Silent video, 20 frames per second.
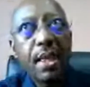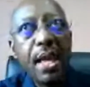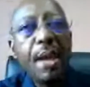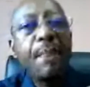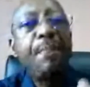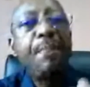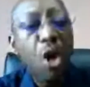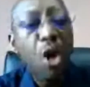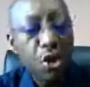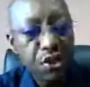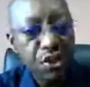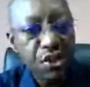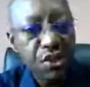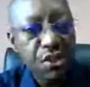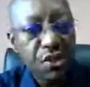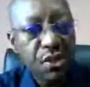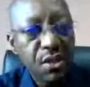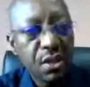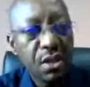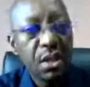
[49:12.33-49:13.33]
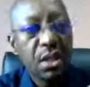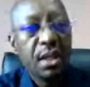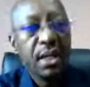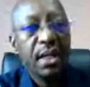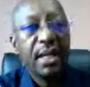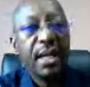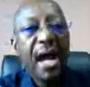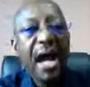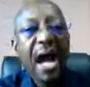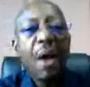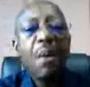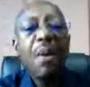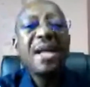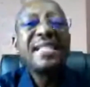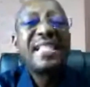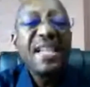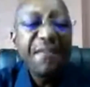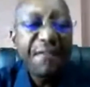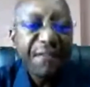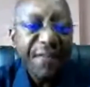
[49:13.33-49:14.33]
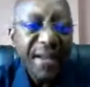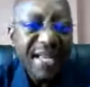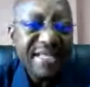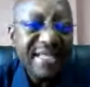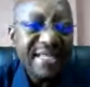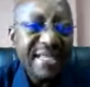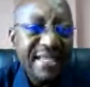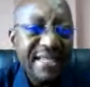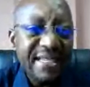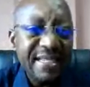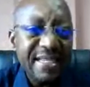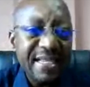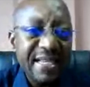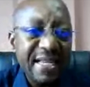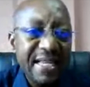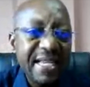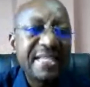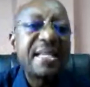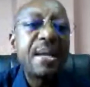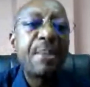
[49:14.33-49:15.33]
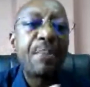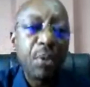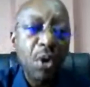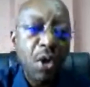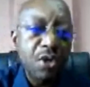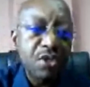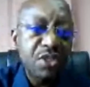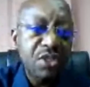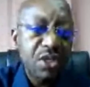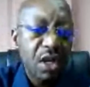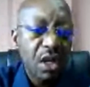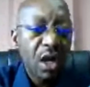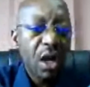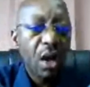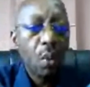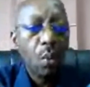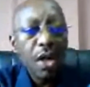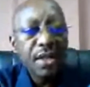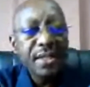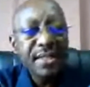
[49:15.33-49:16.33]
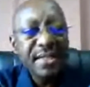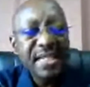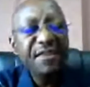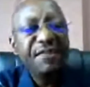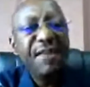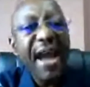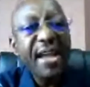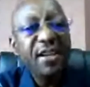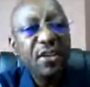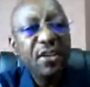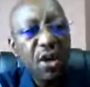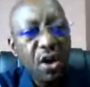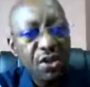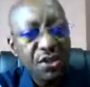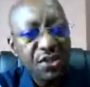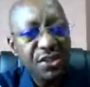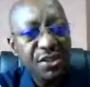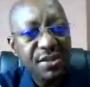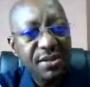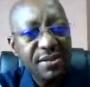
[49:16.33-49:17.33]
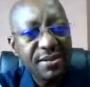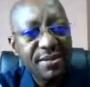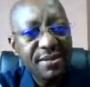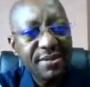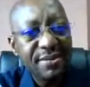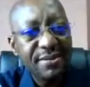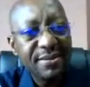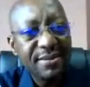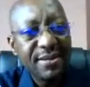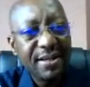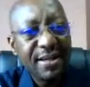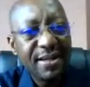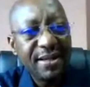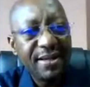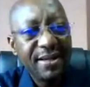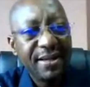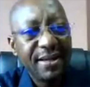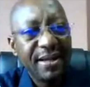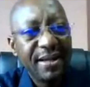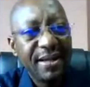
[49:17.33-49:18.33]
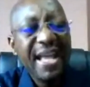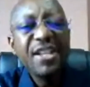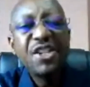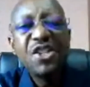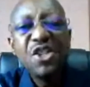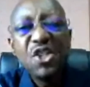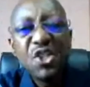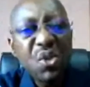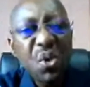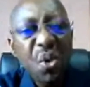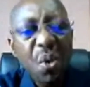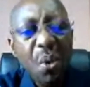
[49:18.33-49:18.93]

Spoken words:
a plus. Our differences is a plus. What divides us is